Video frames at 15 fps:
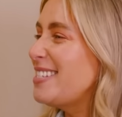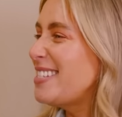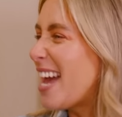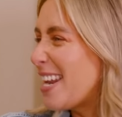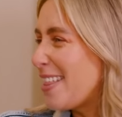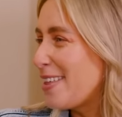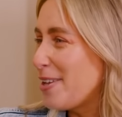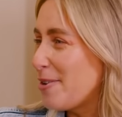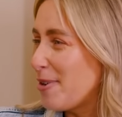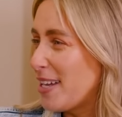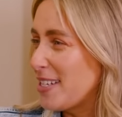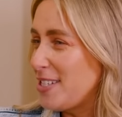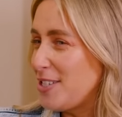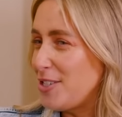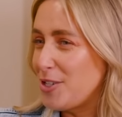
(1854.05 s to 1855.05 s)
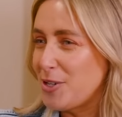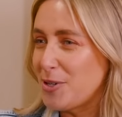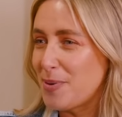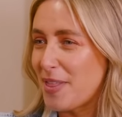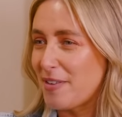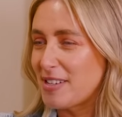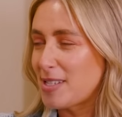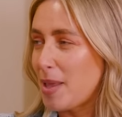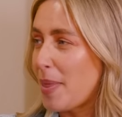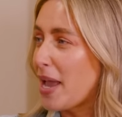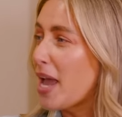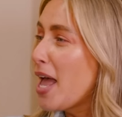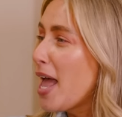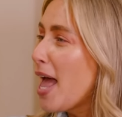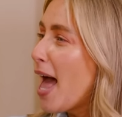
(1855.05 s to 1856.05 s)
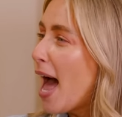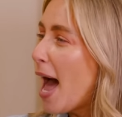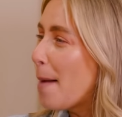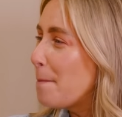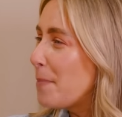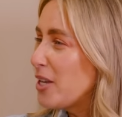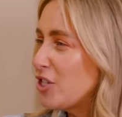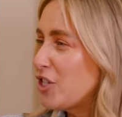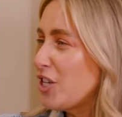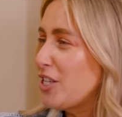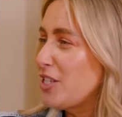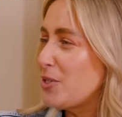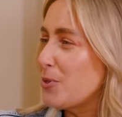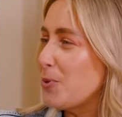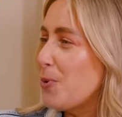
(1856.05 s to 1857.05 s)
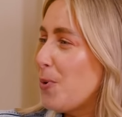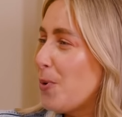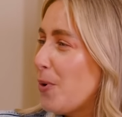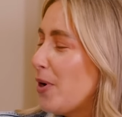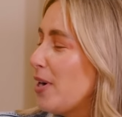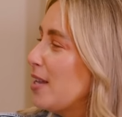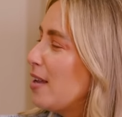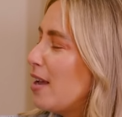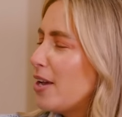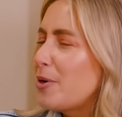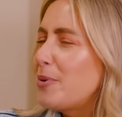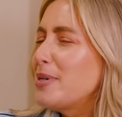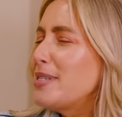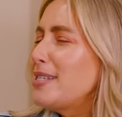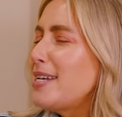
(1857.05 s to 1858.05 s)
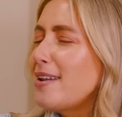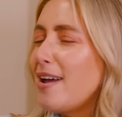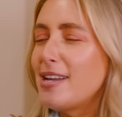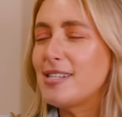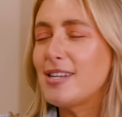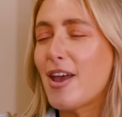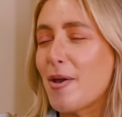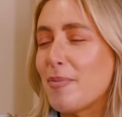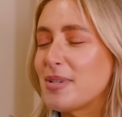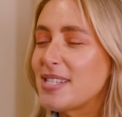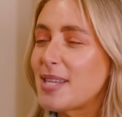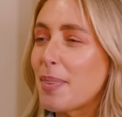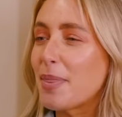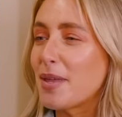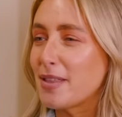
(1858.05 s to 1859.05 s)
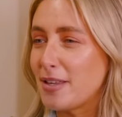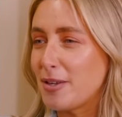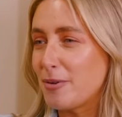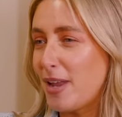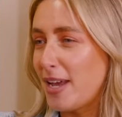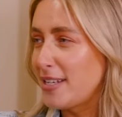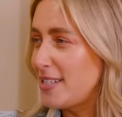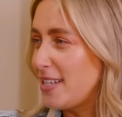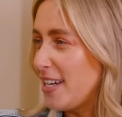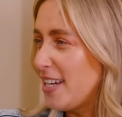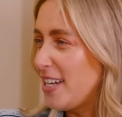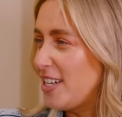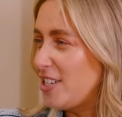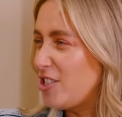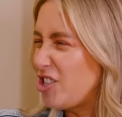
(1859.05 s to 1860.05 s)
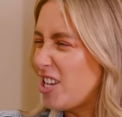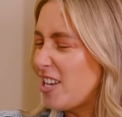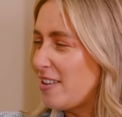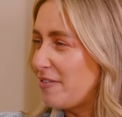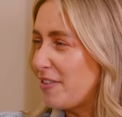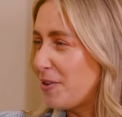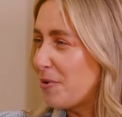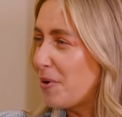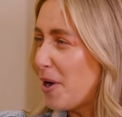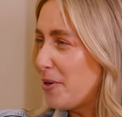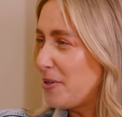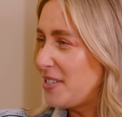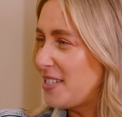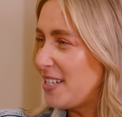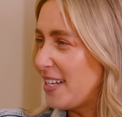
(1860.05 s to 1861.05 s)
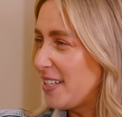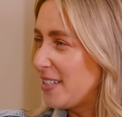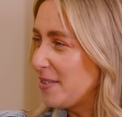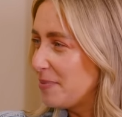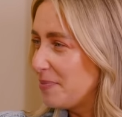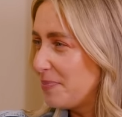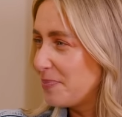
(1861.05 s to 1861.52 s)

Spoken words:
Is there anything you'd like to do, whether it's something ambitious or a cuisine, I don't know, but something that you'd like to achieve in your hosting